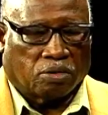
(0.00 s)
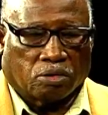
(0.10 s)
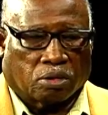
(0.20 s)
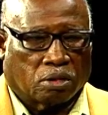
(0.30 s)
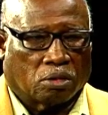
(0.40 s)
You
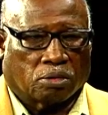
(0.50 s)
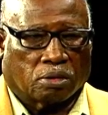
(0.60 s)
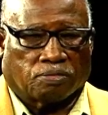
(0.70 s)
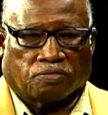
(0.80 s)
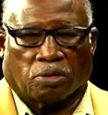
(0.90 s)
can go to
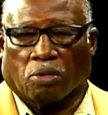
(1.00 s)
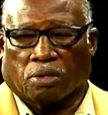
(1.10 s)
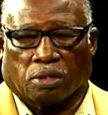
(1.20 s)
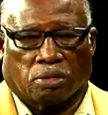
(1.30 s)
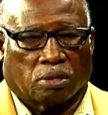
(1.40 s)

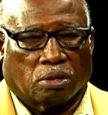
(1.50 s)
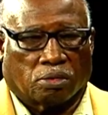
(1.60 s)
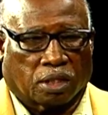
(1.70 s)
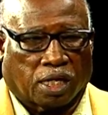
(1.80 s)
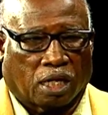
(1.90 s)
Florida, you can go
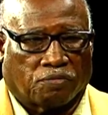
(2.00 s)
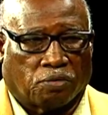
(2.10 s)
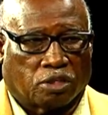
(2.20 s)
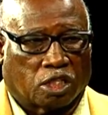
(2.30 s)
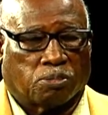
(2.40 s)
to
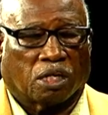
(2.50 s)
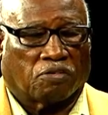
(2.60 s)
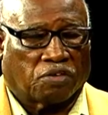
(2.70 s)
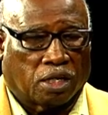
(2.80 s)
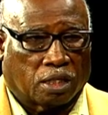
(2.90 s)
California. It's been a
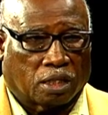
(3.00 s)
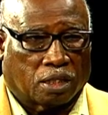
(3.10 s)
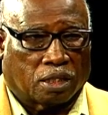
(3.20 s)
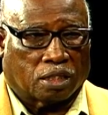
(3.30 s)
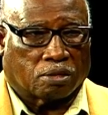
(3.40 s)
failure,
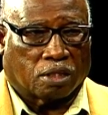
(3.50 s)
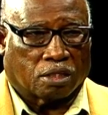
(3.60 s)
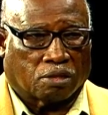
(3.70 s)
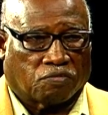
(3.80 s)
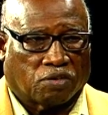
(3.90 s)
and
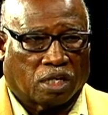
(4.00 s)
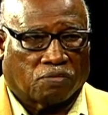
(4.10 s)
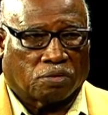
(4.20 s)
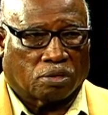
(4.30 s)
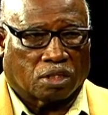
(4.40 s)
it's a failure
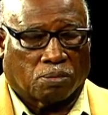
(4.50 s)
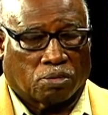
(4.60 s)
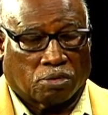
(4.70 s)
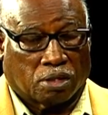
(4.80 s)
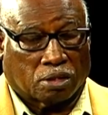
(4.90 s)
for the simple
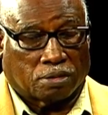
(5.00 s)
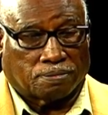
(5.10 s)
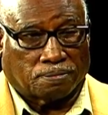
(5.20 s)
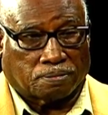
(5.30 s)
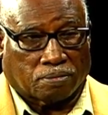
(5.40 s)
reason
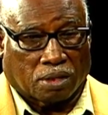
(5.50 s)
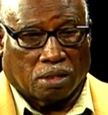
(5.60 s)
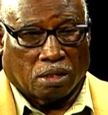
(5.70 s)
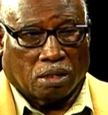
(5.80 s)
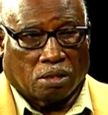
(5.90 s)

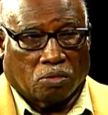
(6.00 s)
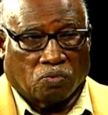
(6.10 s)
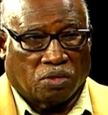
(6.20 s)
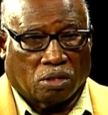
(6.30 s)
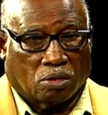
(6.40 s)

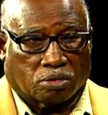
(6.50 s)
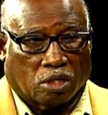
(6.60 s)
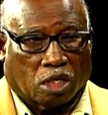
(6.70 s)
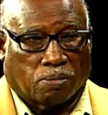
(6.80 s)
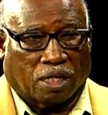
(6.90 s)
we don't
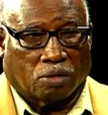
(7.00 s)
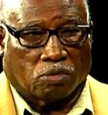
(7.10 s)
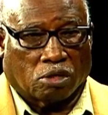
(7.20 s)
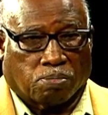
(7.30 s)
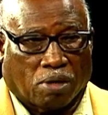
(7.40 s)
talk about the
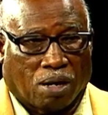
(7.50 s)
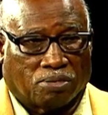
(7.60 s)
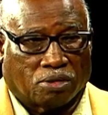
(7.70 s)
real problem.